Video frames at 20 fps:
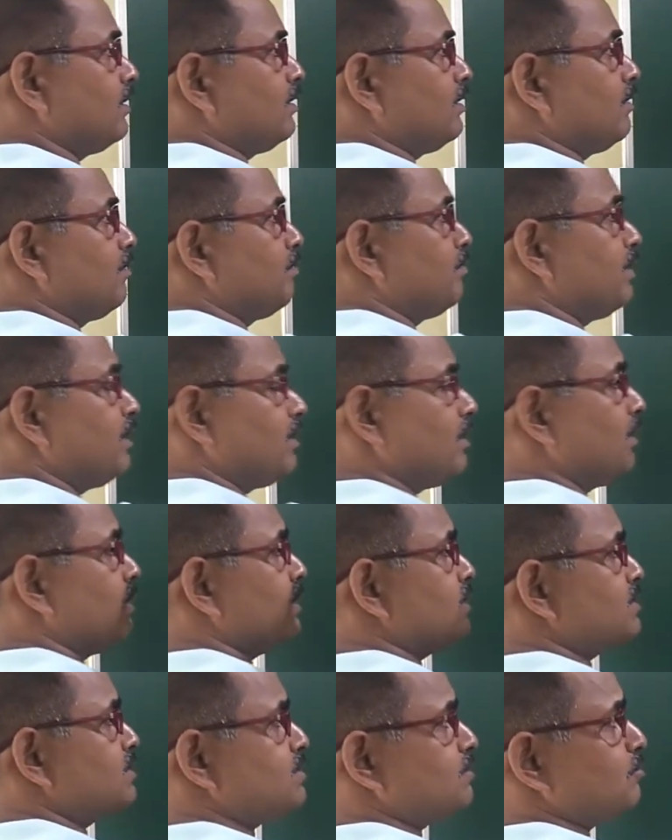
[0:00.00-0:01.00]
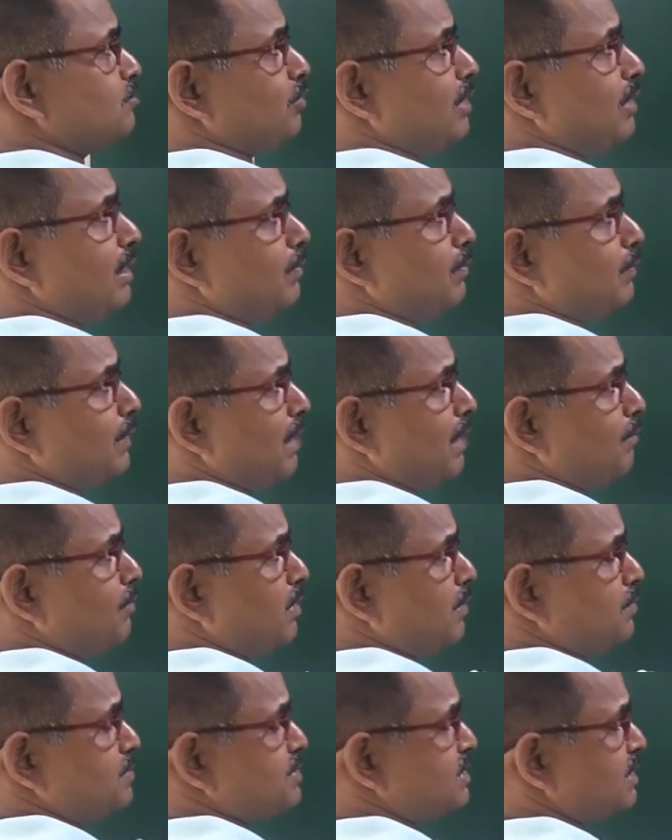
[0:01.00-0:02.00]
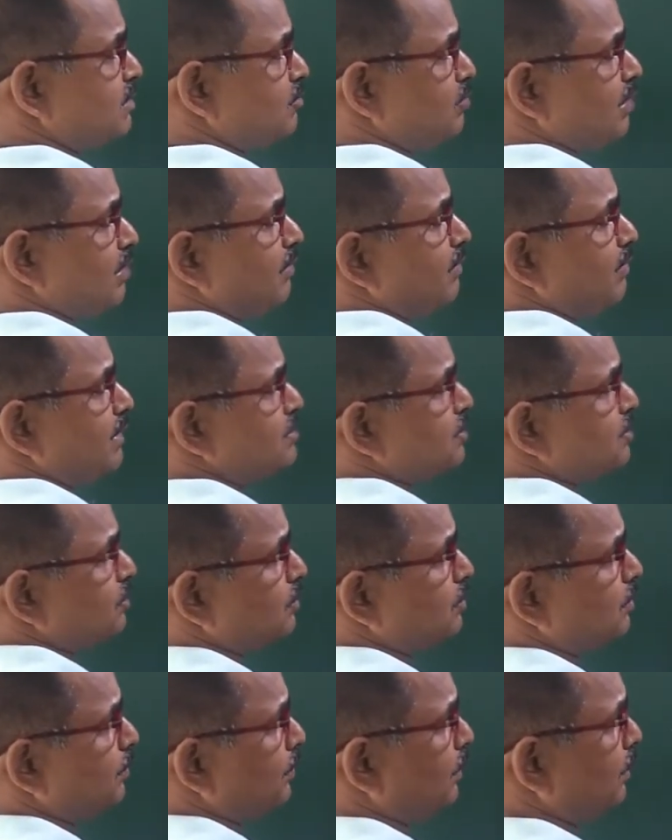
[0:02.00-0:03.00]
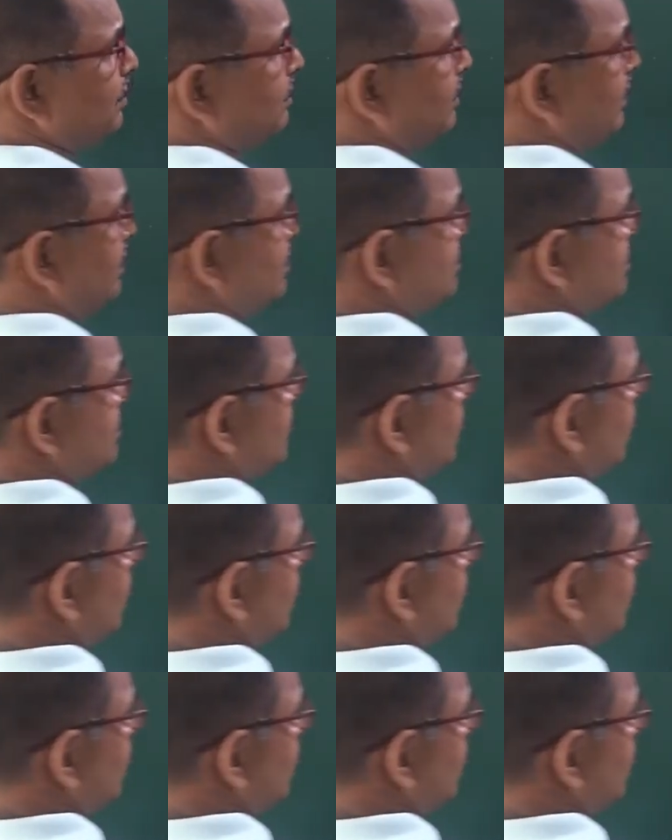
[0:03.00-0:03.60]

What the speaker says: because 12 gram of C12 isotope contains